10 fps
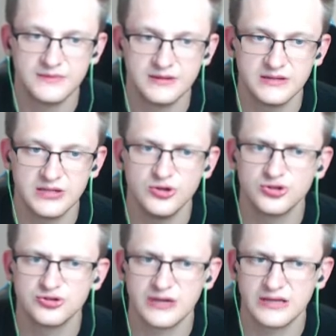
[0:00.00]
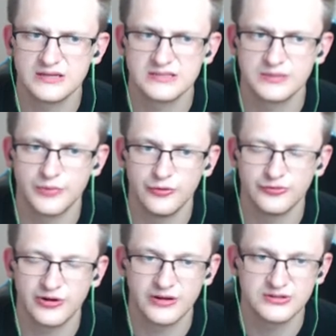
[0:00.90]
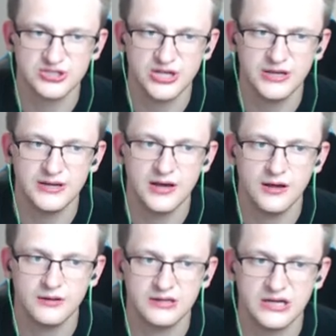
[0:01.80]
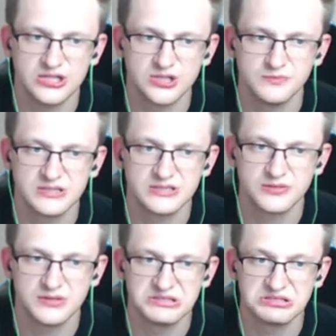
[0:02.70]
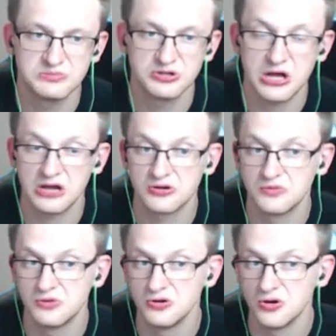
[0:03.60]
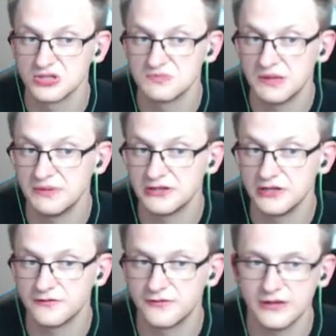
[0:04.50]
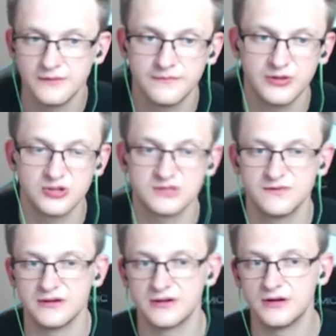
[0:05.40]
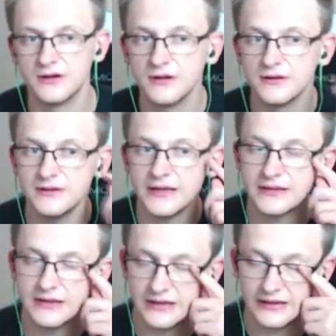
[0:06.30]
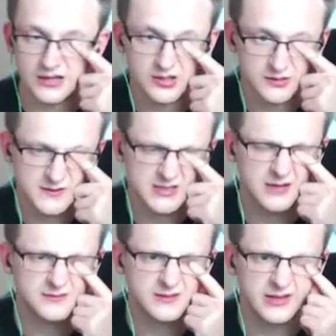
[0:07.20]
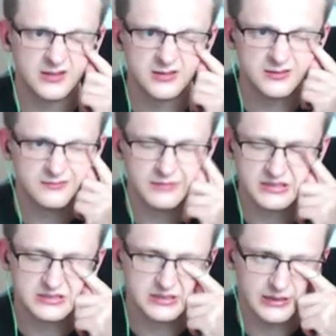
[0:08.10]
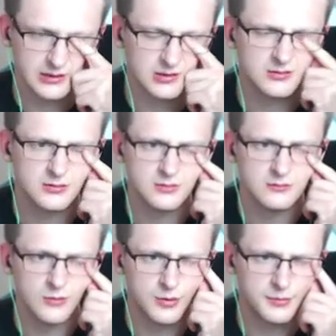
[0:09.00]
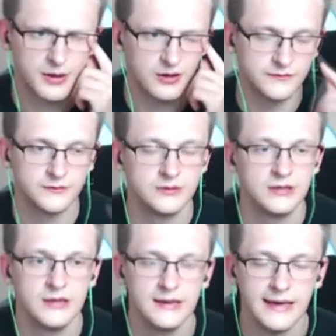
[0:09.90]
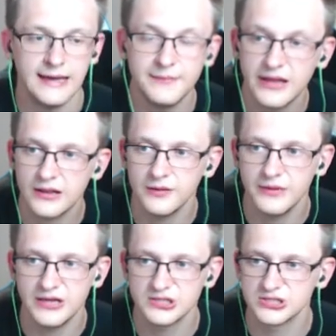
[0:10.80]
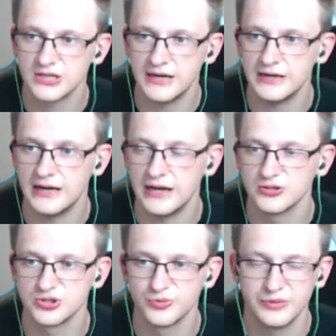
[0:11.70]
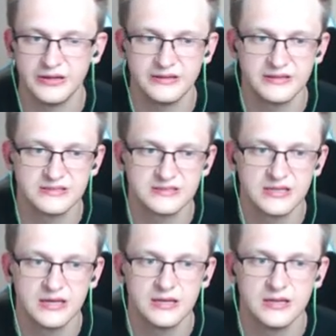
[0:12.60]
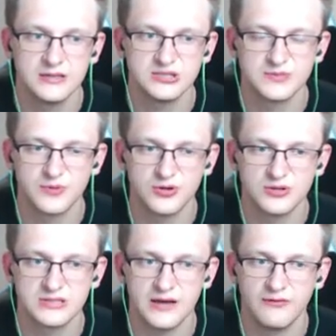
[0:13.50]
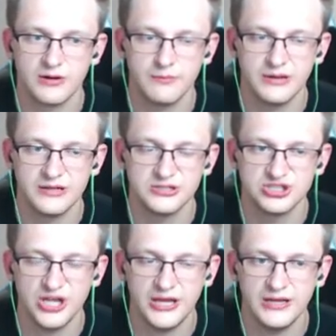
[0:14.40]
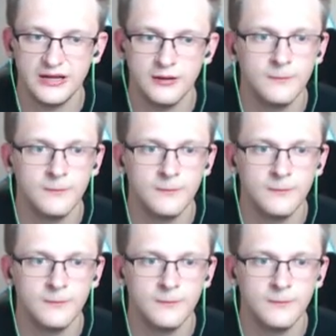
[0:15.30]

The Neutral Dragon is the Bone Dragon, Jaina, Glacial Mysteries, Simulacrum, who knows, maybe a tier three, because we're getting like a lot of stuff that makes the deck more powerful. Elemental Mage, uh, I used to play this just because I wanna play Jaina.